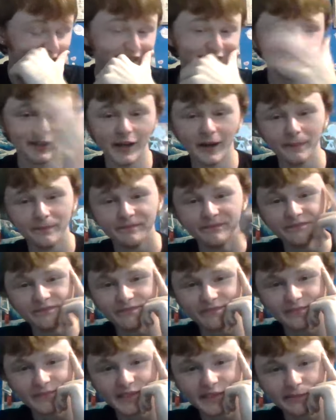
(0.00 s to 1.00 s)
dumb.
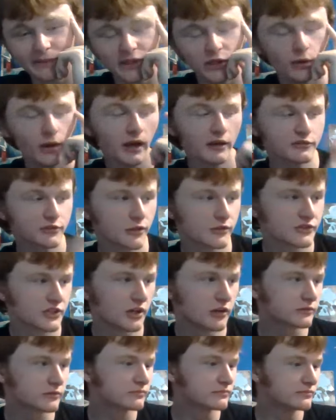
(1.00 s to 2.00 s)
It's my new outro
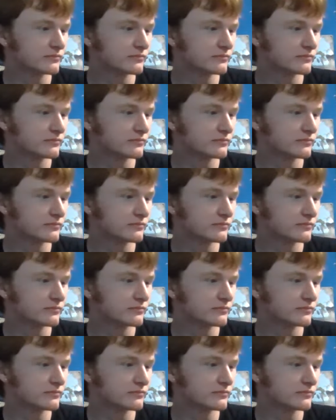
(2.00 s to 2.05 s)
song.